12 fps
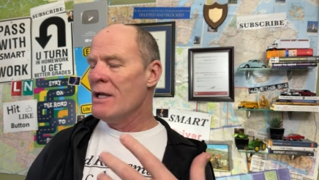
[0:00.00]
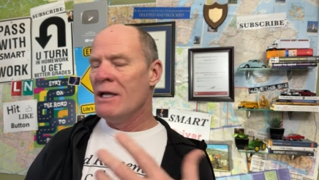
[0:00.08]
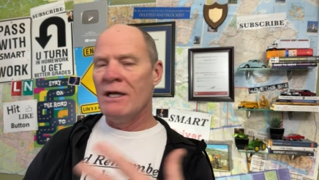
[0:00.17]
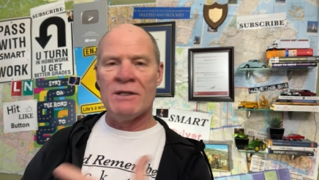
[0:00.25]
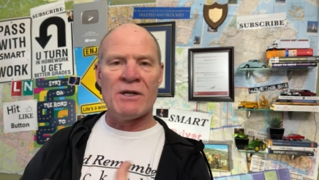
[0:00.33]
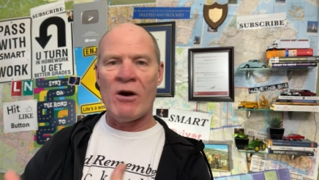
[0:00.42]

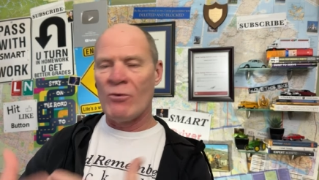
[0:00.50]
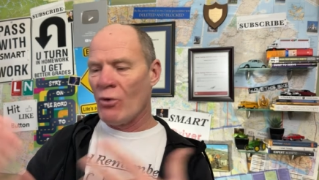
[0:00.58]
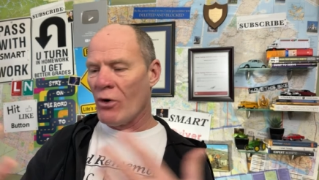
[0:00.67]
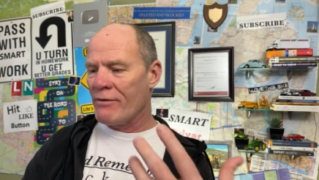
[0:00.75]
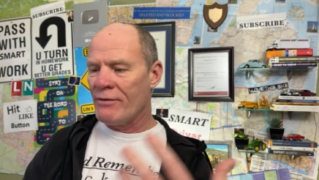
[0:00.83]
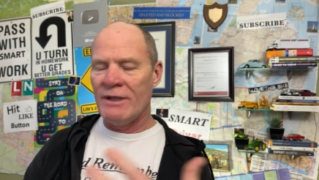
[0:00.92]
It's hard
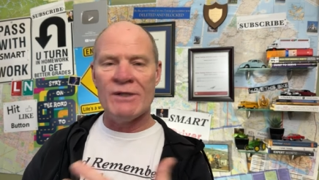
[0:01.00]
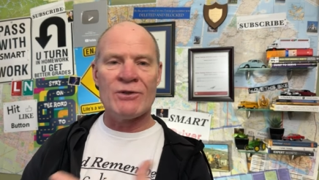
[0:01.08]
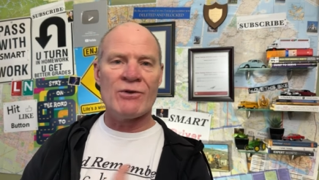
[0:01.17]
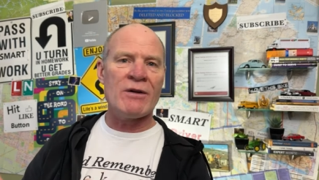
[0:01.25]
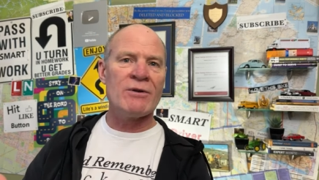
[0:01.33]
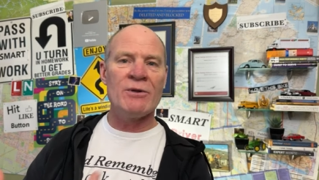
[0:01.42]
work for the
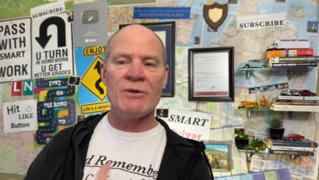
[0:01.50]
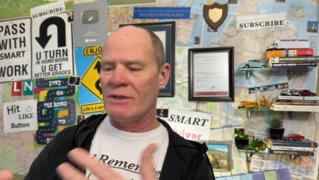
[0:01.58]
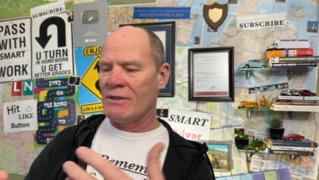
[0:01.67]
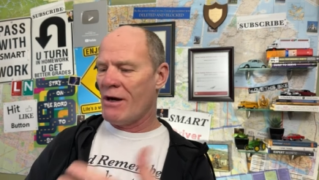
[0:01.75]
instructors, it's